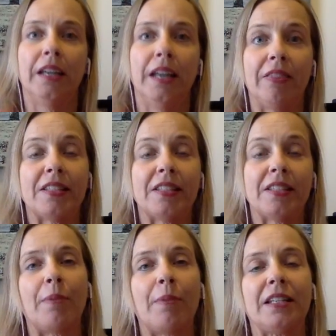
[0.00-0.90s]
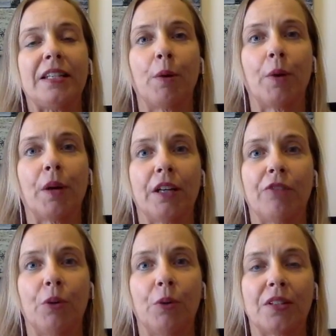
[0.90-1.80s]
in this tapping demo we're going to
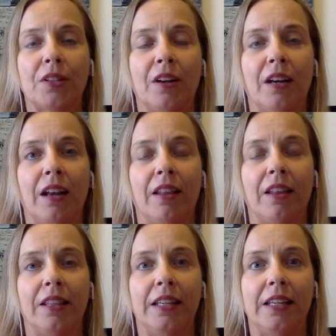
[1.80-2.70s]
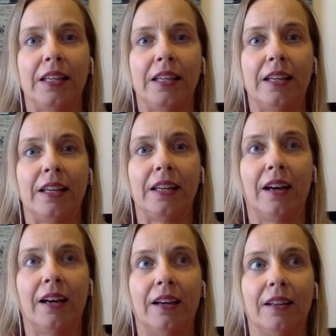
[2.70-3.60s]
focus on the
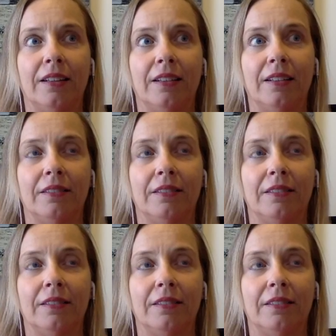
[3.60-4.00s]
uh,